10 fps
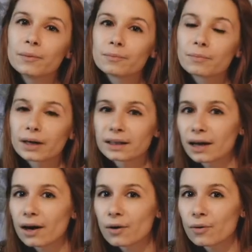By
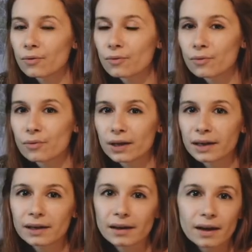now,
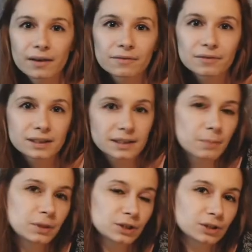we have
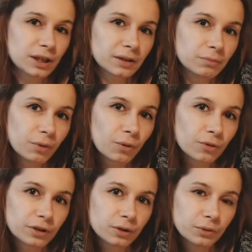established that
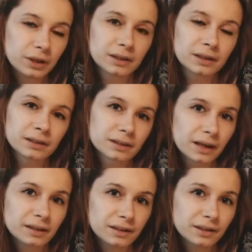both Egwene and
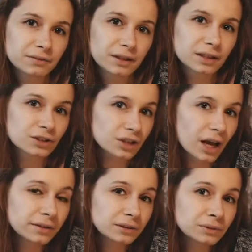Nynaeve can
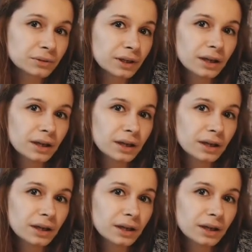channel,